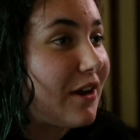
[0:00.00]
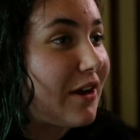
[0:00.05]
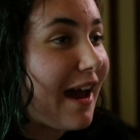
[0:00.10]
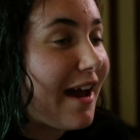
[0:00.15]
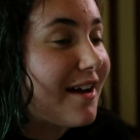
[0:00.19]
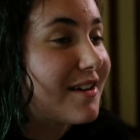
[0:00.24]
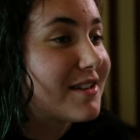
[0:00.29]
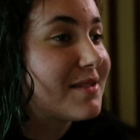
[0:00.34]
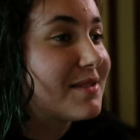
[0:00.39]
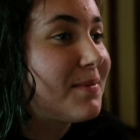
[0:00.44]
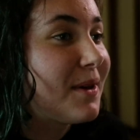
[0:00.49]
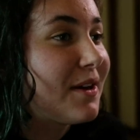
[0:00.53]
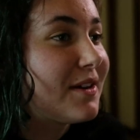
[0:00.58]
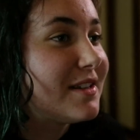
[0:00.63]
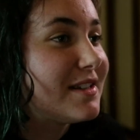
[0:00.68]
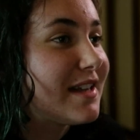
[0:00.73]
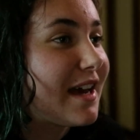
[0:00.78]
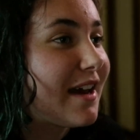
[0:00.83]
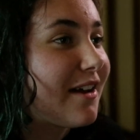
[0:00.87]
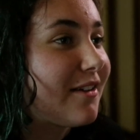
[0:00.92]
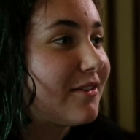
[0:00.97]
her house
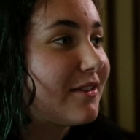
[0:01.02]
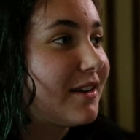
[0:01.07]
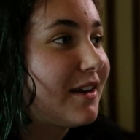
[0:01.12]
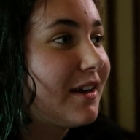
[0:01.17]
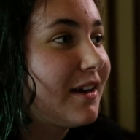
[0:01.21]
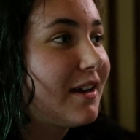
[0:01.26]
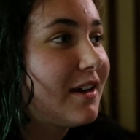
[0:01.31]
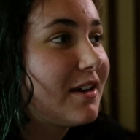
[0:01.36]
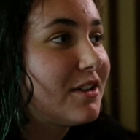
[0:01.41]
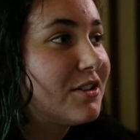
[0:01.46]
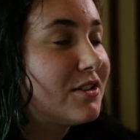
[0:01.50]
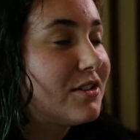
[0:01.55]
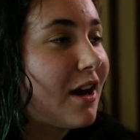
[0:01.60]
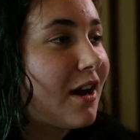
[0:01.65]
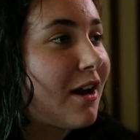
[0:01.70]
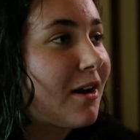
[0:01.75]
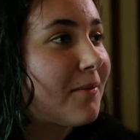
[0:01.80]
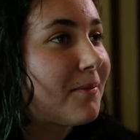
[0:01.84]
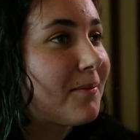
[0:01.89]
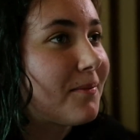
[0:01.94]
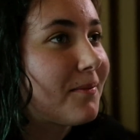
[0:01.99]
burn down
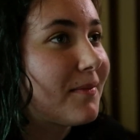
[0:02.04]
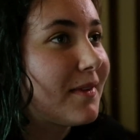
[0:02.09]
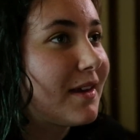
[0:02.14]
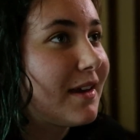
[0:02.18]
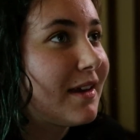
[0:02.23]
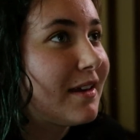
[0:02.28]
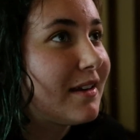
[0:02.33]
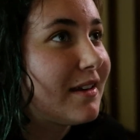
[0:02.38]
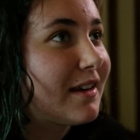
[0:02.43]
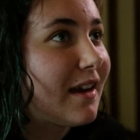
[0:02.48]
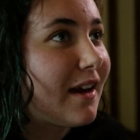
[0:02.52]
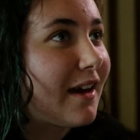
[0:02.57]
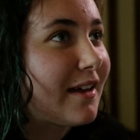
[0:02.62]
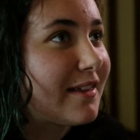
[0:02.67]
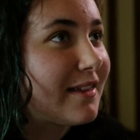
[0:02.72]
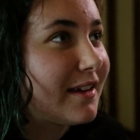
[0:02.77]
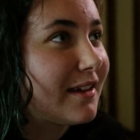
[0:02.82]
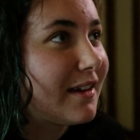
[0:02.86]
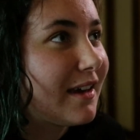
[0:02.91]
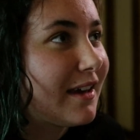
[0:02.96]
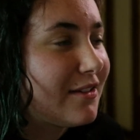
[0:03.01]
in, I
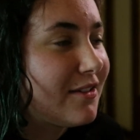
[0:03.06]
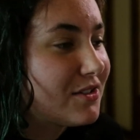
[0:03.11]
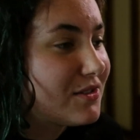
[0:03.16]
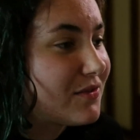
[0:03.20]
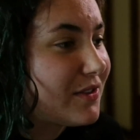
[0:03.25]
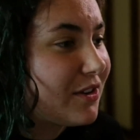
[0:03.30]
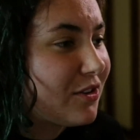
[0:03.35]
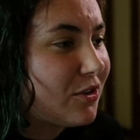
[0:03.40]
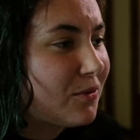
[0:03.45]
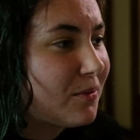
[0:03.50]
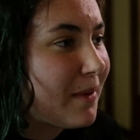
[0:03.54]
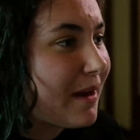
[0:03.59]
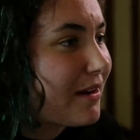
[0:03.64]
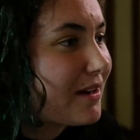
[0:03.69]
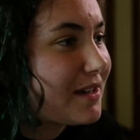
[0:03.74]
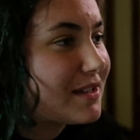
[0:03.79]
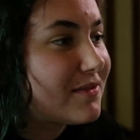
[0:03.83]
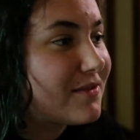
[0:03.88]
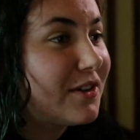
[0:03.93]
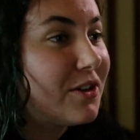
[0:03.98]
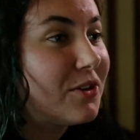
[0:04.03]
think, Hillsville or
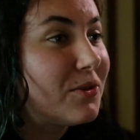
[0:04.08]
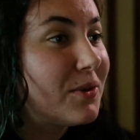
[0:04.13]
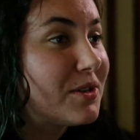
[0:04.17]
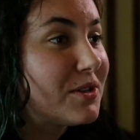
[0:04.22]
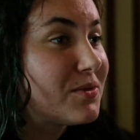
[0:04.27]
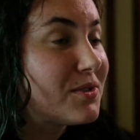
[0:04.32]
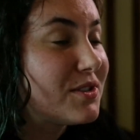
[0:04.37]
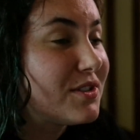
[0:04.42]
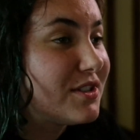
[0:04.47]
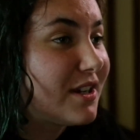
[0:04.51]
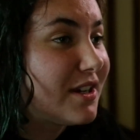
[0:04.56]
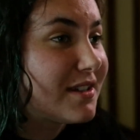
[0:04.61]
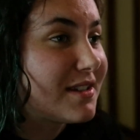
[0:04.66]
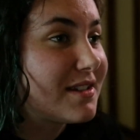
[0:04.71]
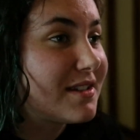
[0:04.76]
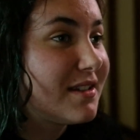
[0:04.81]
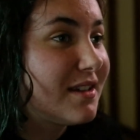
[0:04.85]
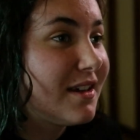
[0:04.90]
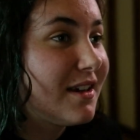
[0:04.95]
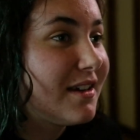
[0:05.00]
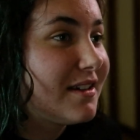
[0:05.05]
Marysville, which was
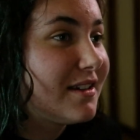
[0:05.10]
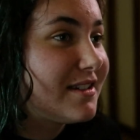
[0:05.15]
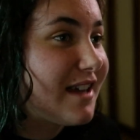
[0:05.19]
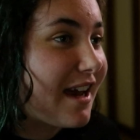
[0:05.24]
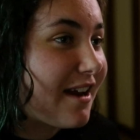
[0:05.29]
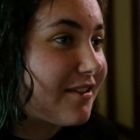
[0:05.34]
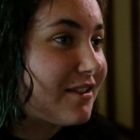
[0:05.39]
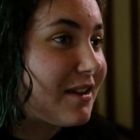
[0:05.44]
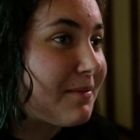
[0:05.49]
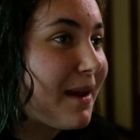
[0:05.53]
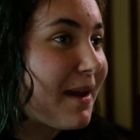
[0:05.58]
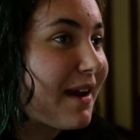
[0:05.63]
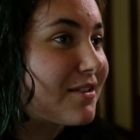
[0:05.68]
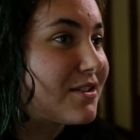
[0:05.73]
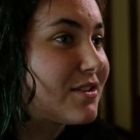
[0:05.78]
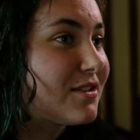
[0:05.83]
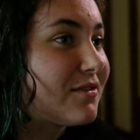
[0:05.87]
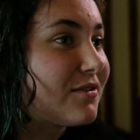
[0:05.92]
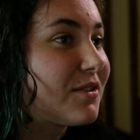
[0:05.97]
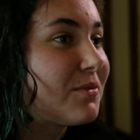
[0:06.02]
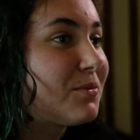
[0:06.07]
just down the
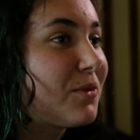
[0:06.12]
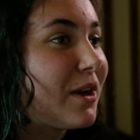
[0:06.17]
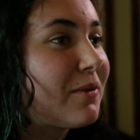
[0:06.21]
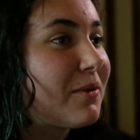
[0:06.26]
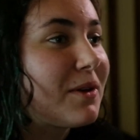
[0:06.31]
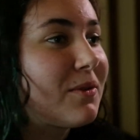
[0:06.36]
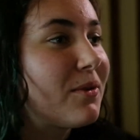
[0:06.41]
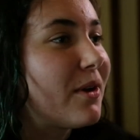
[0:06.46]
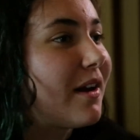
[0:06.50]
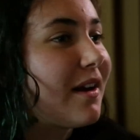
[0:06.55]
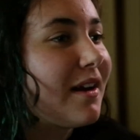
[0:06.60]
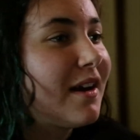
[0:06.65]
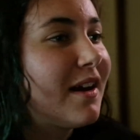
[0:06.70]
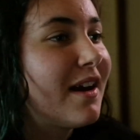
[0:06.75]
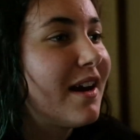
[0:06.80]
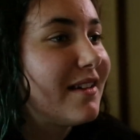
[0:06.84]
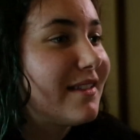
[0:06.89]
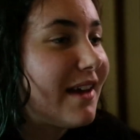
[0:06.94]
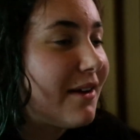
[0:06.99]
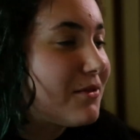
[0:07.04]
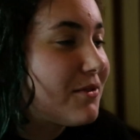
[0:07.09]
mountain from where we were,
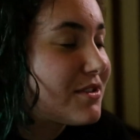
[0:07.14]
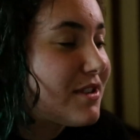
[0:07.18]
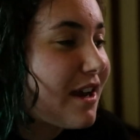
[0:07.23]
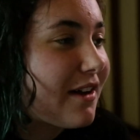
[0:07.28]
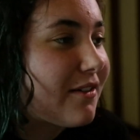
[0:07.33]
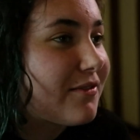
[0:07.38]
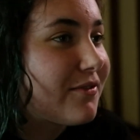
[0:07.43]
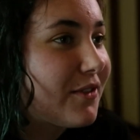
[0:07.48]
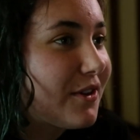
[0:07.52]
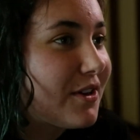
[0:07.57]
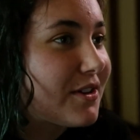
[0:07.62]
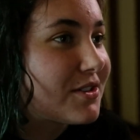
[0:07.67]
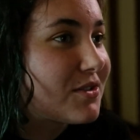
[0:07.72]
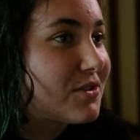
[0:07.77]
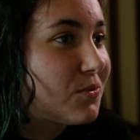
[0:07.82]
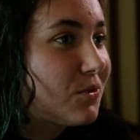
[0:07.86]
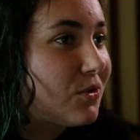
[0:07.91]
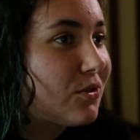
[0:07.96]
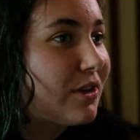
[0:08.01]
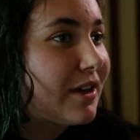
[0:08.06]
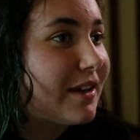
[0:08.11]
and that was our
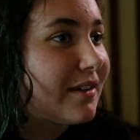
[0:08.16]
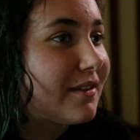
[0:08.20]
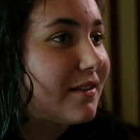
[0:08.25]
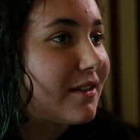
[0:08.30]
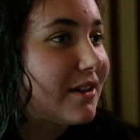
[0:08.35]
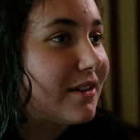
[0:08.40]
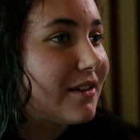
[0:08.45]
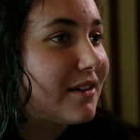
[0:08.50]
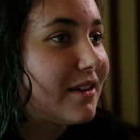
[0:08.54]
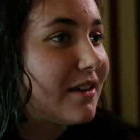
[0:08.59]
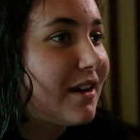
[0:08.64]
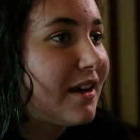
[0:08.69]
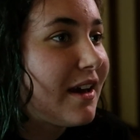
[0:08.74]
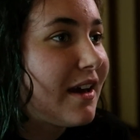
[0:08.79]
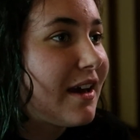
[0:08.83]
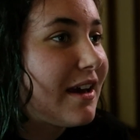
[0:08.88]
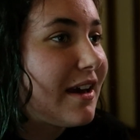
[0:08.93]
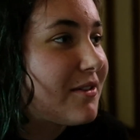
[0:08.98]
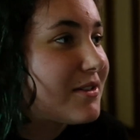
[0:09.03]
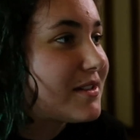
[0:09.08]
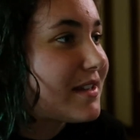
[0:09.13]
first warning that
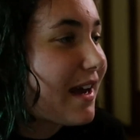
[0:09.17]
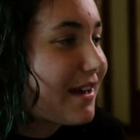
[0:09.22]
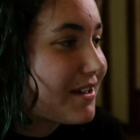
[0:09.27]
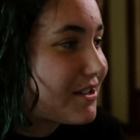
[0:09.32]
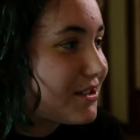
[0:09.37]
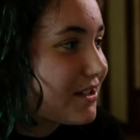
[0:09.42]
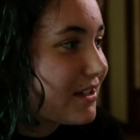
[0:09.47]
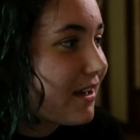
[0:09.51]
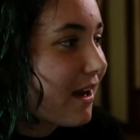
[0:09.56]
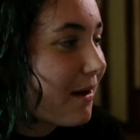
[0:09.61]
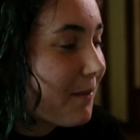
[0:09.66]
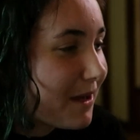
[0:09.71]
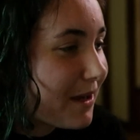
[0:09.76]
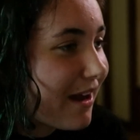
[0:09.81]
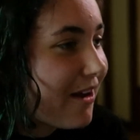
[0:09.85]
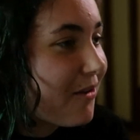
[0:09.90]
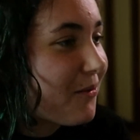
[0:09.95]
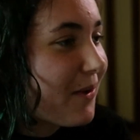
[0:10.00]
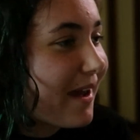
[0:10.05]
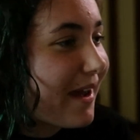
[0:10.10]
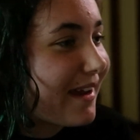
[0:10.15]
it was actually coming
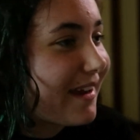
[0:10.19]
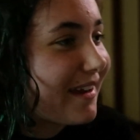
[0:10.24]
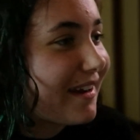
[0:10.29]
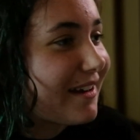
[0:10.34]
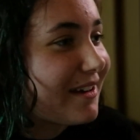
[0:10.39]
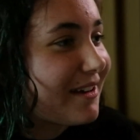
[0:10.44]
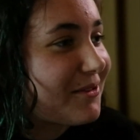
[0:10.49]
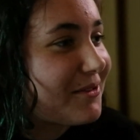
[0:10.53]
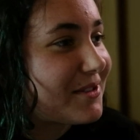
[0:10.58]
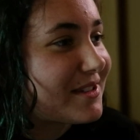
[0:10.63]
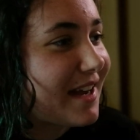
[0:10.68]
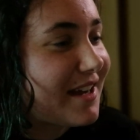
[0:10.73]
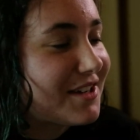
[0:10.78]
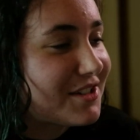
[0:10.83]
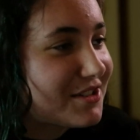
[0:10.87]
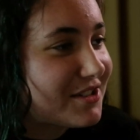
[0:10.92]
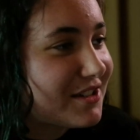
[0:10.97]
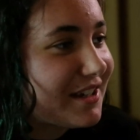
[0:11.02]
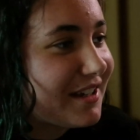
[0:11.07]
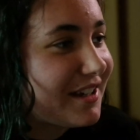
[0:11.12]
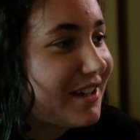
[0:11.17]
our way and it was
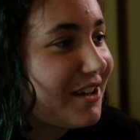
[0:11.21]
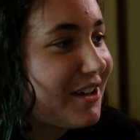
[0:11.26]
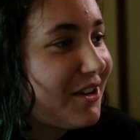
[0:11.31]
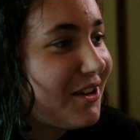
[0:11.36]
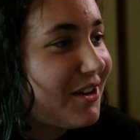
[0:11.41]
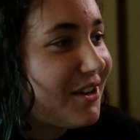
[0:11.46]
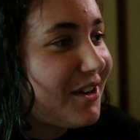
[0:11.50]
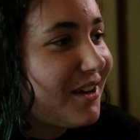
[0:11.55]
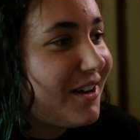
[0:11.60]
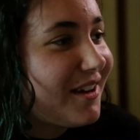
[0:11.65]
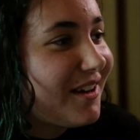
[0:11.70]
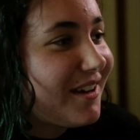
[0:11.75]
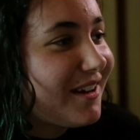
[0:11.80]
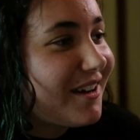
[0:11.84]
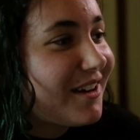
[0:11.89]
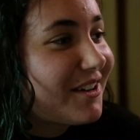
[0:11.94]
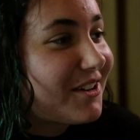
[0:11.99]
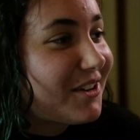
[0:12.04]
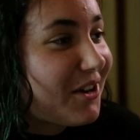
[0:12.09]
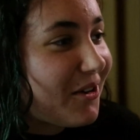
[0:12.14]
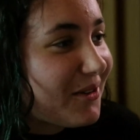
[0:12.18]
actually
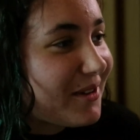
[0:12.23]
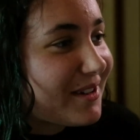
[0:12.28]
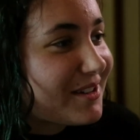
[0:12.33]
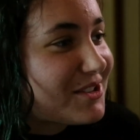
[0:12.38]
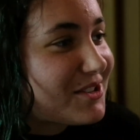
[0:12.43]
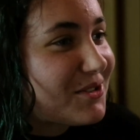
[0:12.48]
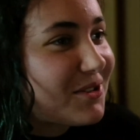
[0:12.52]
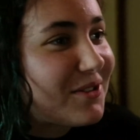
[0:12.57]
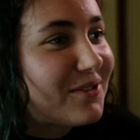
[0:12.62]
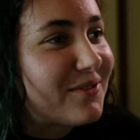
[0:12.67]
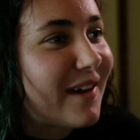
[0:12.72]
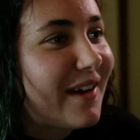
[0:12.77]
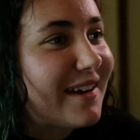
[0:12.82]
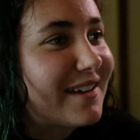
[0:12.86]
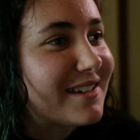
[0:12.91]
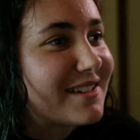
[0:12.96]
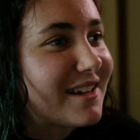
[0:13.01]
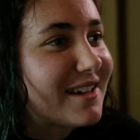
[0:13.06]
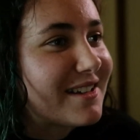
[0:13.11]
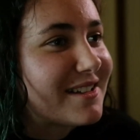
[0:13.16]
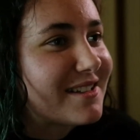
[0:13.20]
going to
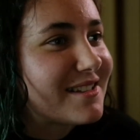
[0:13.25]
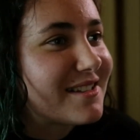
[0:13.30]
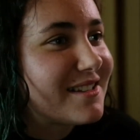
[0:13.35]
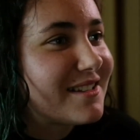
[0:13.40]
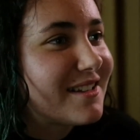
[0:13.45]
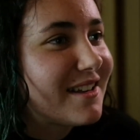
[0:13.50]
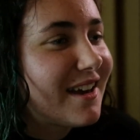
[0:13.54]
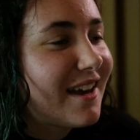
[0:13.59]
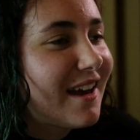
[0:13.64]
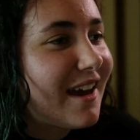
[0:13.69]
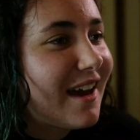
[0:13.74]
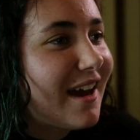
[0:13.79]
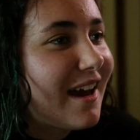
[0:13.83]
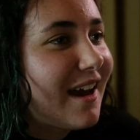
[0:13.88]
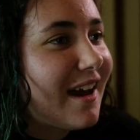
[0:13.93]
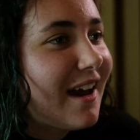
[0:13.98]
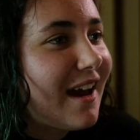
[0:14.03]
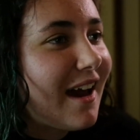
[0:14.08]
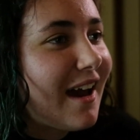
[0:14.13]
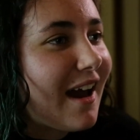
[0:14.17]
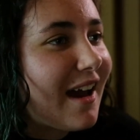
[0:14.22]
affect us.
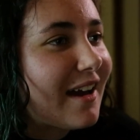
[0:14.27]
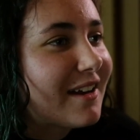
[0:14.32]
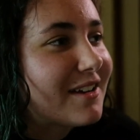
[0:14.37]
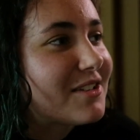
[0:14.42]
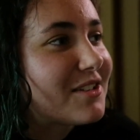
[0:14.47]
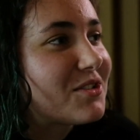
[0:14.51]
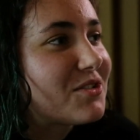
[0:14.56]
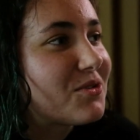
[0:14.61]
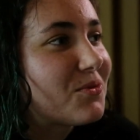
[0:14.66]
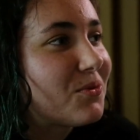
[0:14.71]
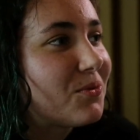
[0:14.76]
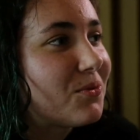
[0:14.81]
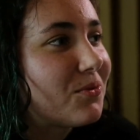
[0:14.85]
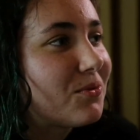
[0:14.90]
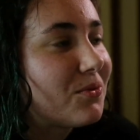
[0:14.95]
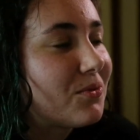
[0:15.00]
And